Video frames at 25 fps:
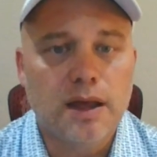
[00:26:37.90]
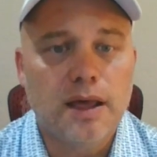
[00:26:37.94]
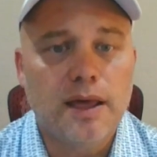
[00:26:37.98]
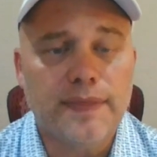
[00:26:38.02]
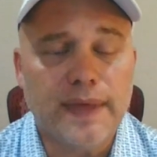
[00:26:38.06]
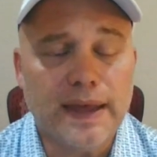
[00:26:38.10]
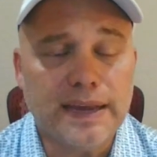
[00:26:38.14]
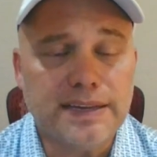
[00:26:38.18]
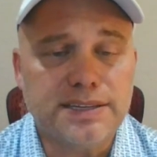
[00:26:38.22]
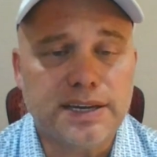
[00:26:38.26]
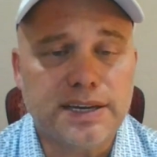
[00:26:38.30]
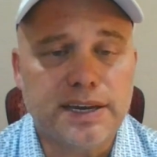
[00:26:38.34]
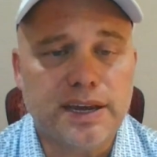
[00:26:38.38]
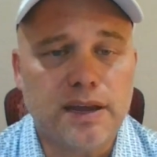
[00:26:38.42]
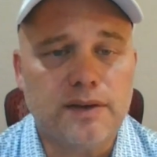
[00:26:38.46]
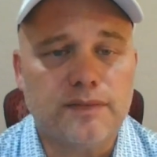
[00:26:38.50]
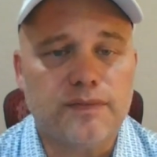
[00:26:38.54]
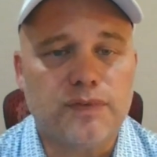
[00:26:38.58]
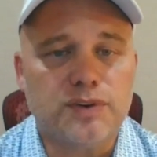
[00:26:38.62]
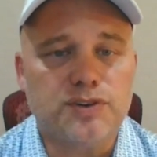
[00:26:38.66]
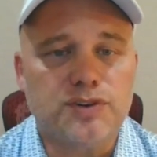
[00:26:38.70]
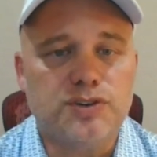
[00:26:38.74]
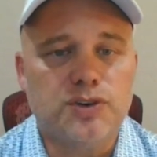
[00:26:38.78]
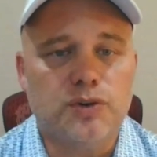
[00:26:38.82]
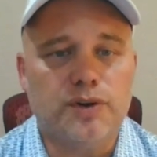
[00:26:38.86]
thanks again
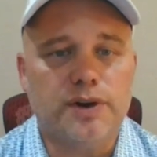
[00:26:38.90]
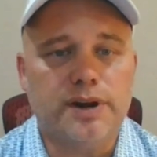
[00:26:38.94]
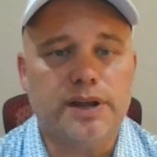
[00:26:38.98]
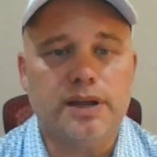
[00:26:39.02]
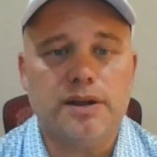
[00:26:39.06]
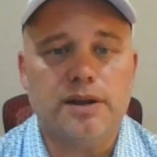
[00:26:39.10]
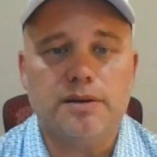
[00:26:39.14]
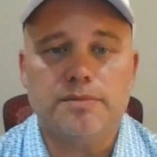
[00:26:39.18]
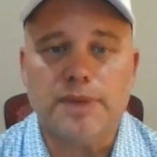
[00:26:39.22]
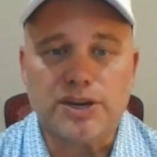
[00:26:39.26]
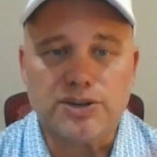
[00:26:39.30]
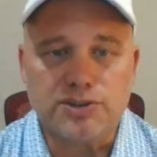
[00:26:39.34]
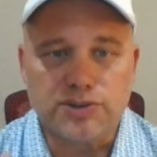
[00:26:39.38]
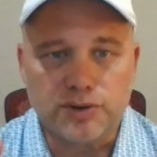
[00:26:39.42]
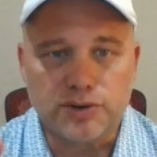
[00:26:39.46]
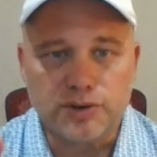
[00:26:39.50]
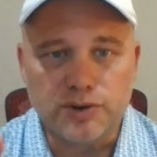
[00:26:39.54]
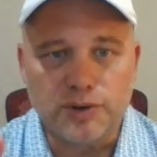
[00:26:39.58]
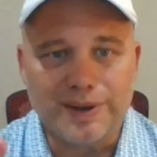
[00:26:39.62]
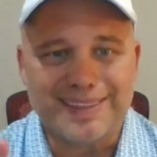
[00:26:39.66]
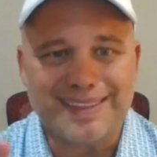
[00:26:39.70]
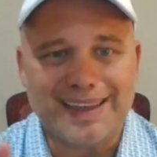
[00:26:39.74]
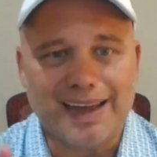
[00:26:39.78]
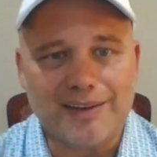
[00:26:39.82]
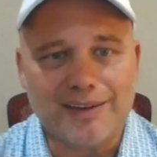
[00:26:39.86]
for tuning in. Make sure you
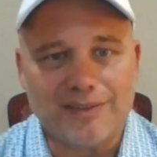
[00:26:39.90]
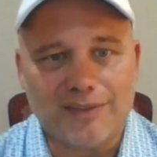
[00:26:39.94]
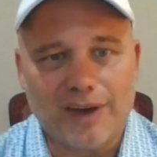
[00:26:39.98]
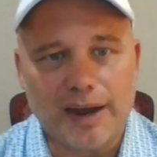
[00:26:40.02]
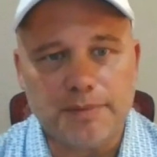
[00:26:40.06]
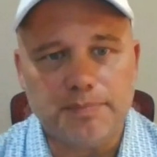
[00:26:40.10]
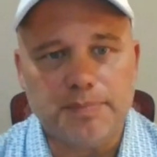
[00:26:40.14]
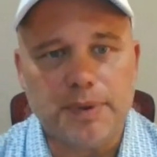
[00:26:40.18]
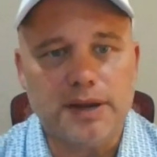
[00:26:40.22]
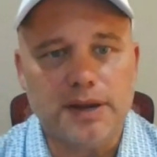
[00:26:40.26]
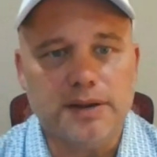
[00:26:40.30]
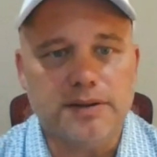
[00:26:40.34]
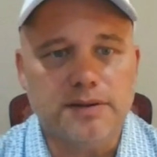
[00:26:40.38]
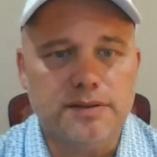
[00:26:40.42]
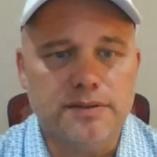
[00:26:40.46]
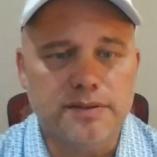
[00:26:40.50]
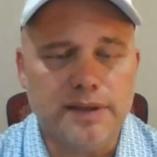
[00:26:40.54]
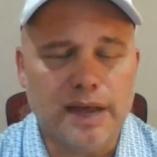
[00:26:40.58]
hit that like button,